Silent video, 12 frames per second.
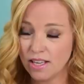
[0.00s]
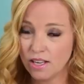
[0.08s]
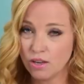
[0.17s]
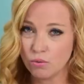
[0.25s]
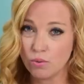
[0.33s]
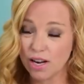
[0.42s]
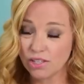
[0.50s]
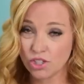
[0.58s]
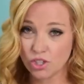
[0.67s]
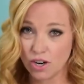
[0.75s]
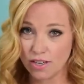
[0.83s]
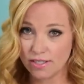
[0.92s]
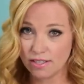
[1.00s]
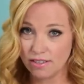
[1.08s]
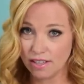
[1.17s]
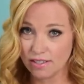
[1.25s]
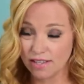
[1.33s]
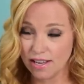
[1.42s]
restaurants and
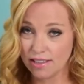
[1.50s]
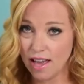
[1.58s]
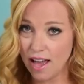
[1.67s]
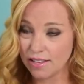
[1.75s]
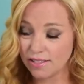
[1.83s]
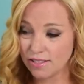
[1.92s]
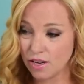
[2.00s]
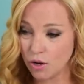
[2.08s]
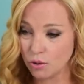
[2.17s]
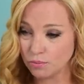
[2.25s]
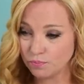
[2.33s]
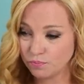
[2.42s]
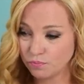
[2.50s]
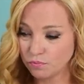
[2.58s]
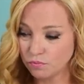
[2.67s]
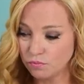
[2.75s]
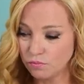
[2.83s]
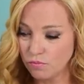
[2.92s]
things like that. So
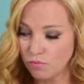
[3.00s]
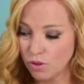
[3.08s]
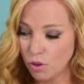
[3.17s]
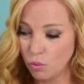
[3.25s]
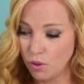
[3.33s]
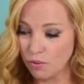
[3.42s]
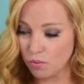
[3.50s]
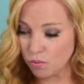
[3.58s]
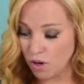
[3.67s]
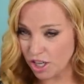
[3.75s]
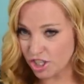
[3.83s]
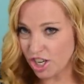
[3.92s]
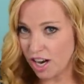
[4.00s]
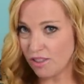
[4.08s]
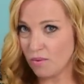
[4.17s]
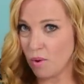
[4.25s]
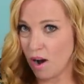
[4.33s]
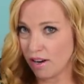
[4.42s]
we rushed out of
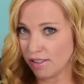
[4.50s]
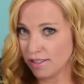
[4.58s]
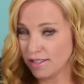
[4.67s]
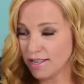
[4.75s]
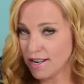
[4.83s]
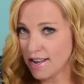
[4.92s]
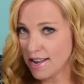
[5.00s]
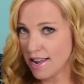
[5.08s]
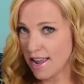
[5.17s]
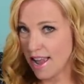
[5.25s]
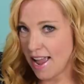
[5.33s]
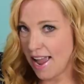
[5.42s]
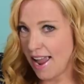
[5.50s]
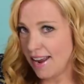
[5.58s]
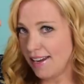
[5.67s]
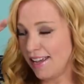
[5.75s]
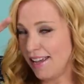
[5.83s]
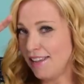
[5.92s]
the water,
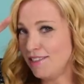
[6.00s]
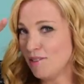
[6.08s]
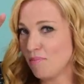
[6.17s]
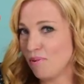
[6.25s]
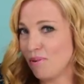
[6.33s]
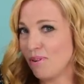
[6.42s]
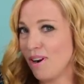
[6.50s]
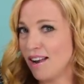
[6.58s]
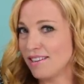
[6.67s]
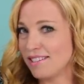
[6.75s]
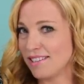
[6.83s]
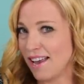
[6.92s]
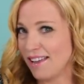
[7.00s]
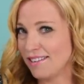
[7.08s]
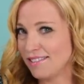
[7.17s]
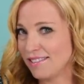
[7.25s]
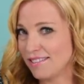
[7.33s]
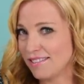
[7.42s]
and in the
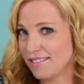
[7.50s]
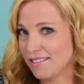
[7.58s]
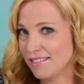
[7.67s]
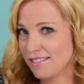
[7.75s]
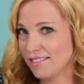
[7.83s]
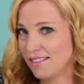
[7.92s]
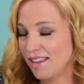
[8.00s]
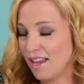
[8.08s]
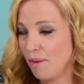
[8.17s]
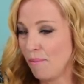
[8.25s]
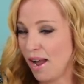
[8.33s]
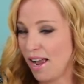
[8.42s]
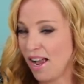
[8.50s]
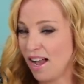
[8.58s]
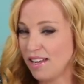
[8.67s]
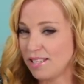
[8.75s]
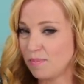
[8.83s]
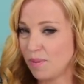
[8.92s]
process, my
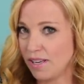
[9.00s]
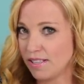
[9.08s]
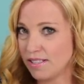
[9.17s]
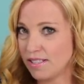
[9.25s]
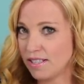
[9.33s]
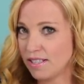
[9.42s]
husband